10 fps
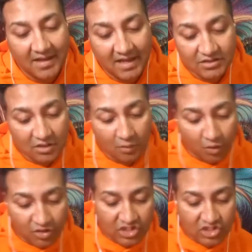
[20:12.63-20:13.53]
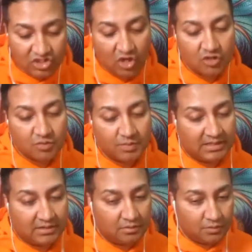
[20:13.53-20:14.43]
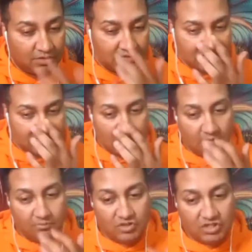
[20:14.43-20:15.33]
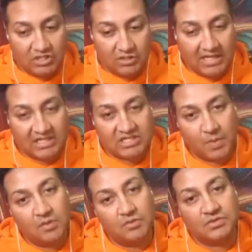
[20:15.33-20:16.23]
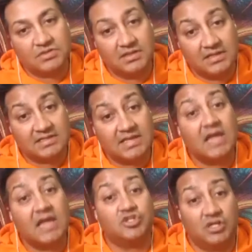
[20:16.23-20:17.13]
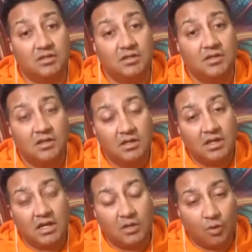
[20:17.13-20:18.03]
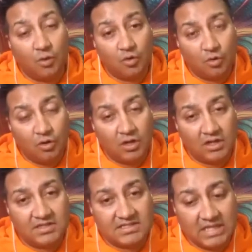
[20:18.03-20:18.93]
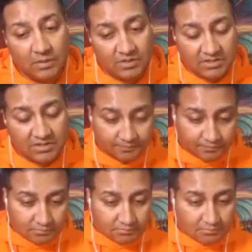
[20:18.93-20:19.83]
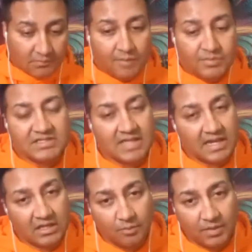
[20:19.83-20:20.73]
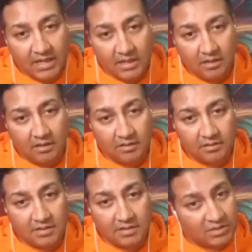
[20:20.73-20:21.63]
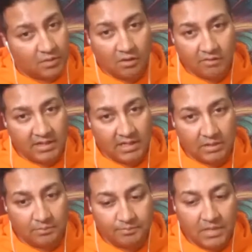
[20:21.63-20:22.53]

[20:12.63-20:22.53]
And so what she showed me was she exposed this energy. And all I could see was, I'm standing on planet Earth as we are right now.